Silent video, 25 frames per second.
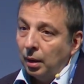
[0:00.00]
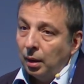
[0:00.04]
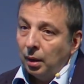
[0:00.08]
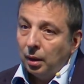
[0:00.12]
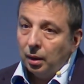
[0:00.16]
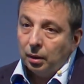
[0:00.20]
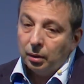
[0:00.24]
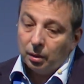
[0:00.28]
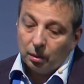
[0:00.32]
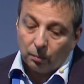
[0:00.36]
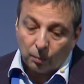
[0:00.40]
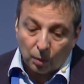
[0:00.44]

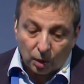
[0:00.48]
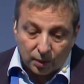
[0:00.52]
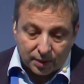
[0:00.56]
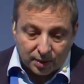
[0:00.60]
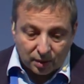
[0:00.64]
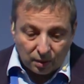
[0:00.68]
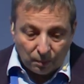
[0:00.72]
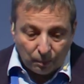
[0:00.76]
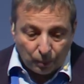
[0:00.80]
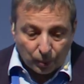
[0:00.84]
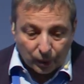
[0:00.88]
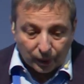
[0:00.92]
The most
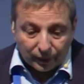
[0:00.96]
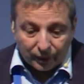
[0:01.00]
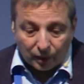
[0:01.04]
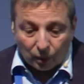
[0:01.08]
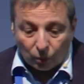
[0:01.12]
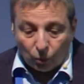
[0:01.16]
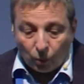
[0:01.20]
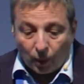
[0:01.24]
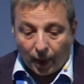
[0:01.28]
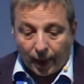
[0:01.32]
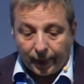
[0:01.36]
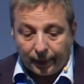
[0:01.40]
important
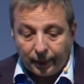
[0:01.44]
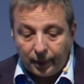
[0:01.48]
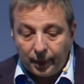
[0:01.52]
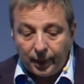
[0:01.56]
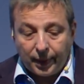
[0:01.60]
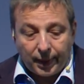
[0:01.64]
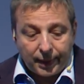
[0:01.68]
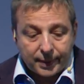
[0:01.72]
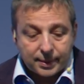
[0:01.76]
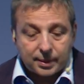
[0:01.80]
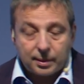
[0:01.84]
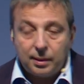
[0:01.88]
one
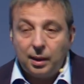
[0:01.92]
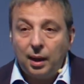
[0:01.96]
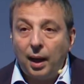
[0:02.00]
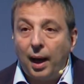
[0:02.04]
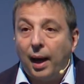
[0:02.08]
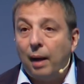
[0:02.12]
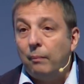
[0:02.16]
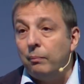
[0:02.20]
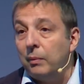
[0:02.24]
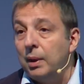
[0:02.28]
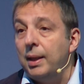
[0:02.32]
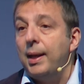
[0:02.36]
is the
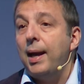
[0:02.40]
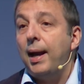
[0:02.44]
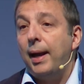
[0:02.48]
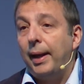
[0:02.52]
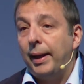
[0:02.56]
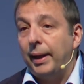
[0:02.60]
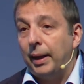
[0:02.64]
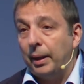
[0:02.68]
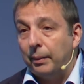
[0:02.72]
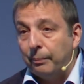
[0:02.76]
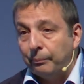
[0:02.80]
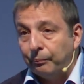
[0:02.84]

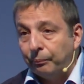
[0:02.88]
MDI.